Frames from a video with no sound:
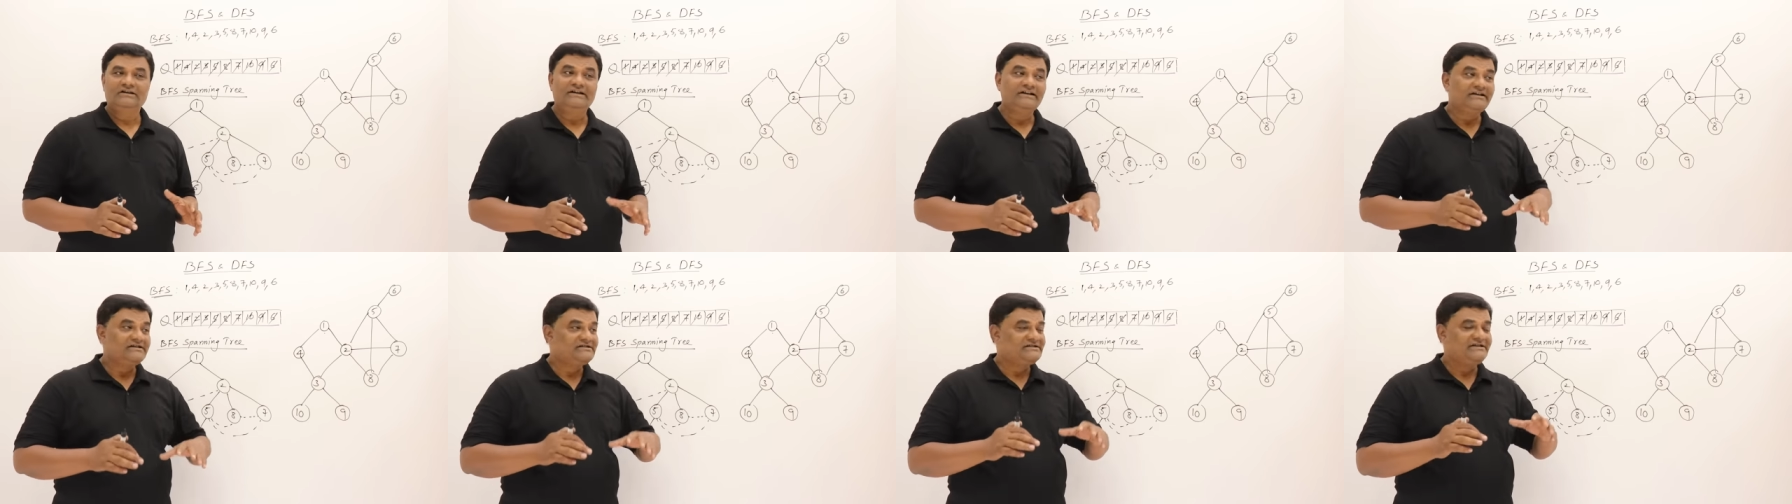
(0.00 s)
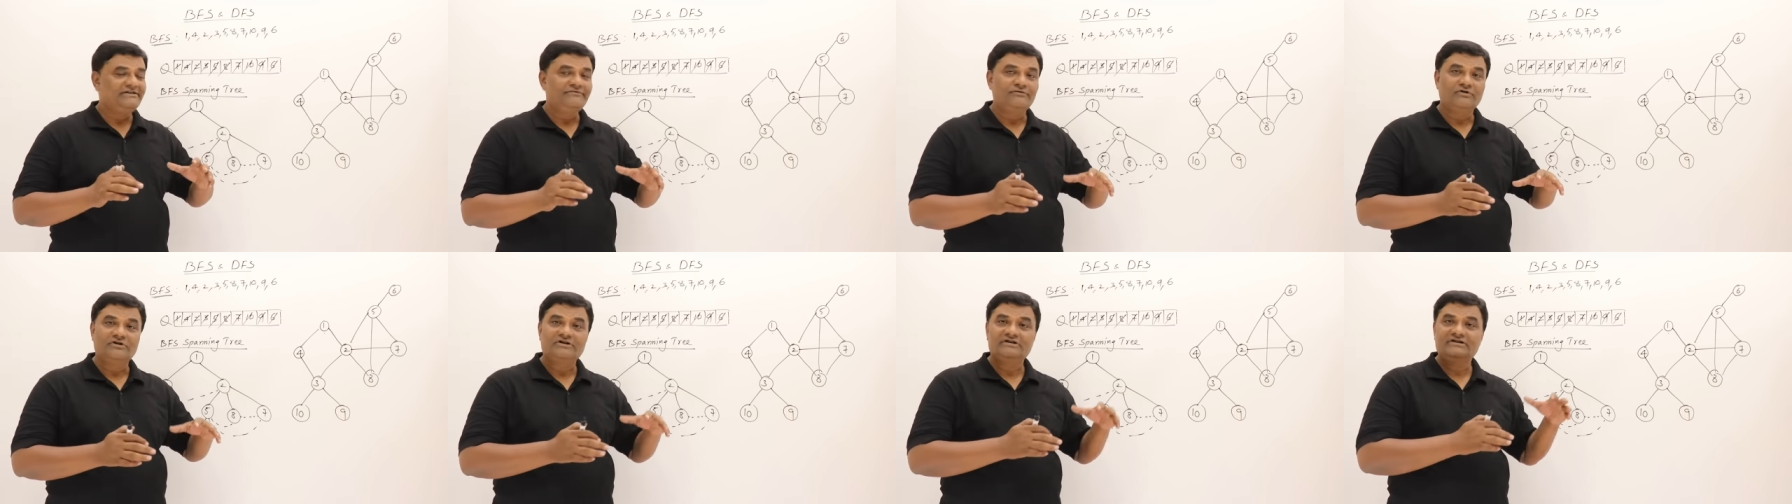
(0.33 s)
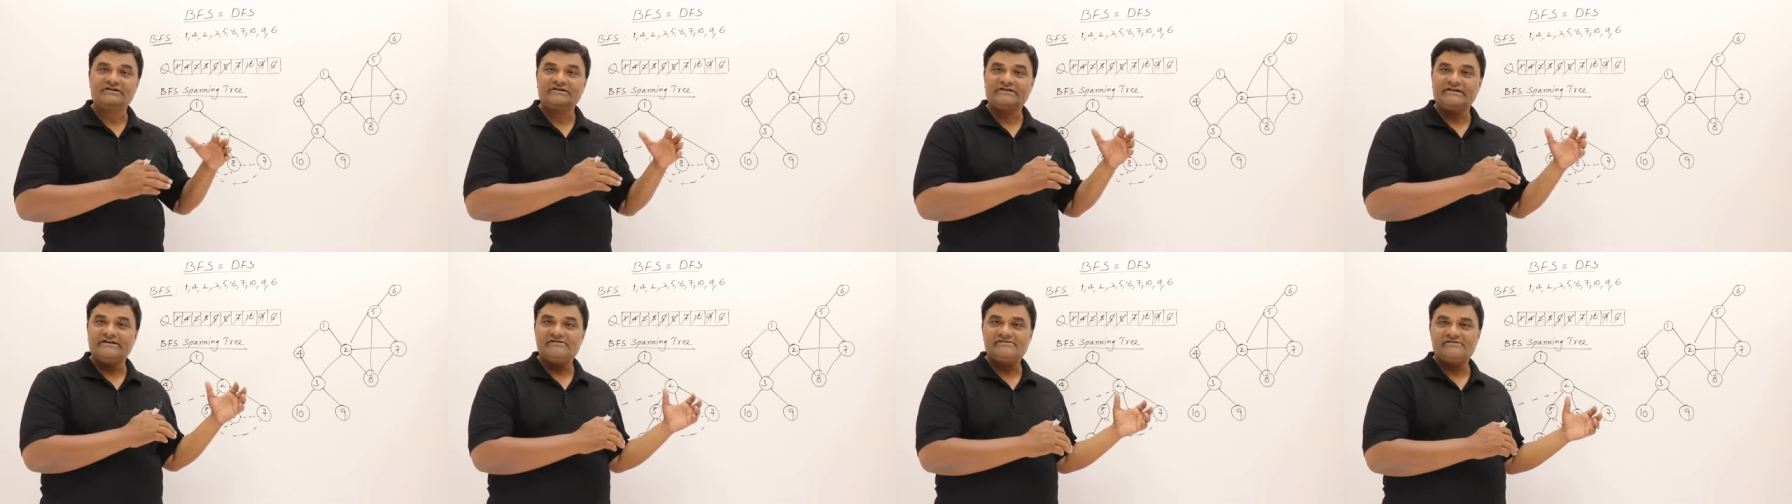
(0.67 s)
us see what are
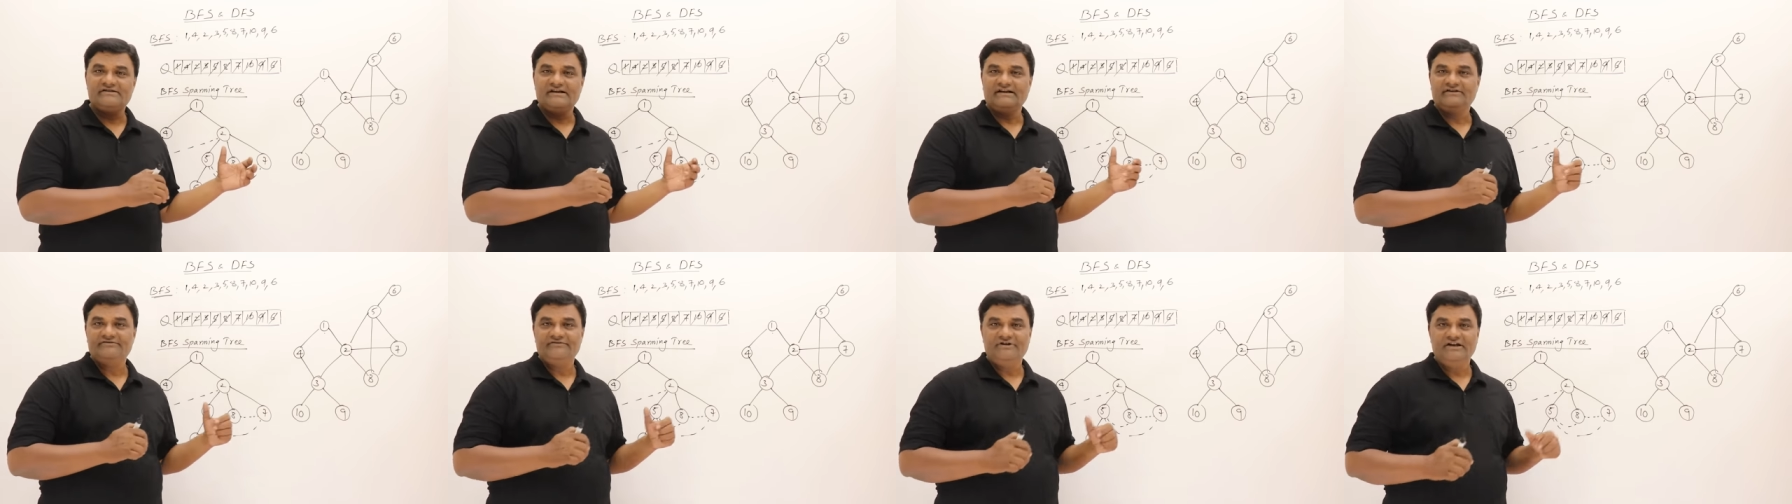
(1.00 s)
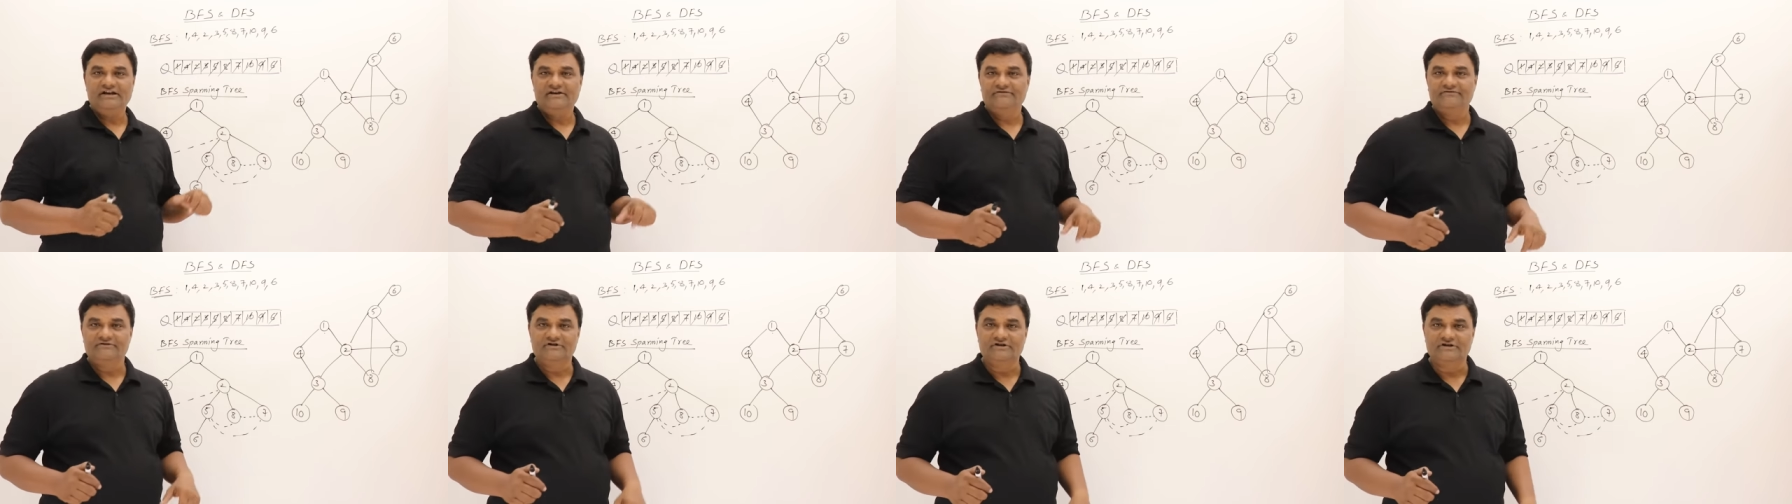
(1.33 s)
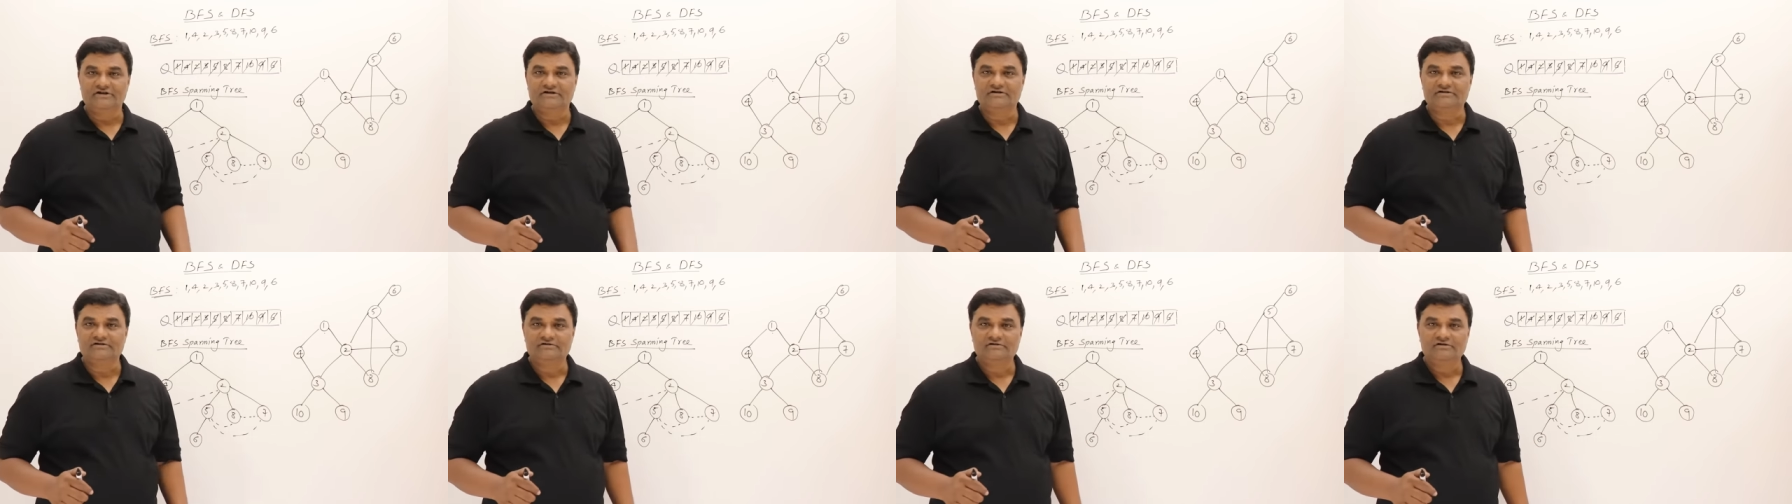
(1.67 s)
the things that we have
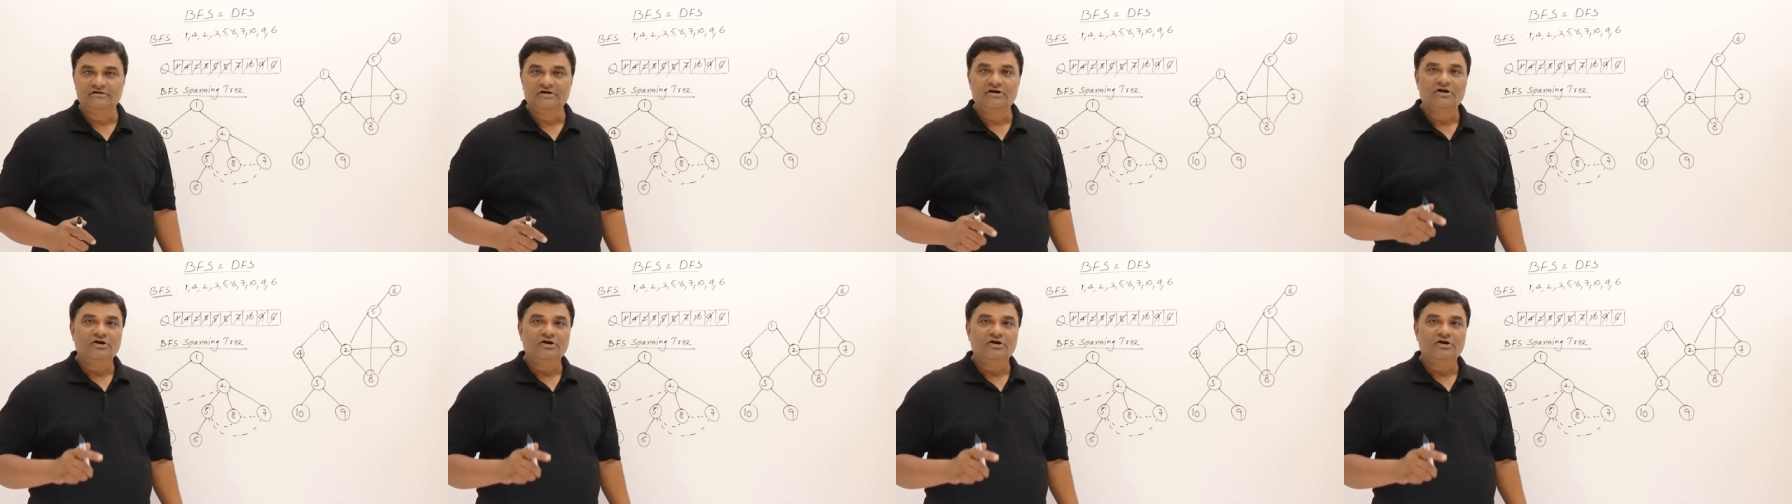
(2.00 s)
learned.